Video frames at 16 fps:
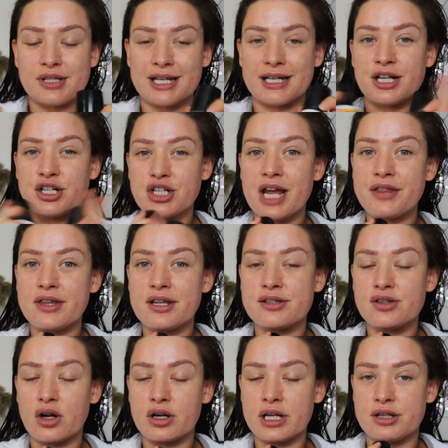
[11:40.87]
And I shared this
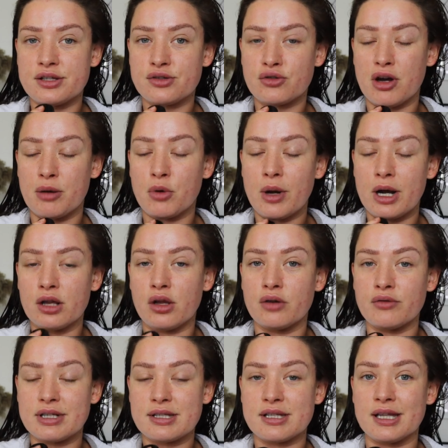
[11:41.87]
on Instagram quite a lot
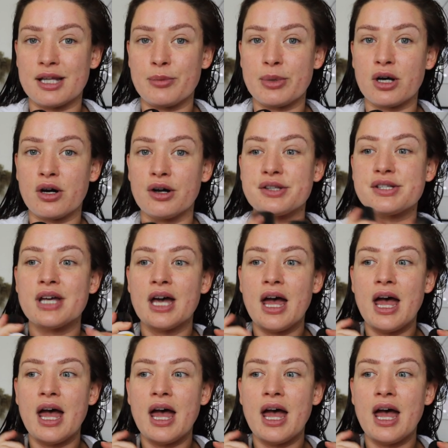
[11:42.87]
recently because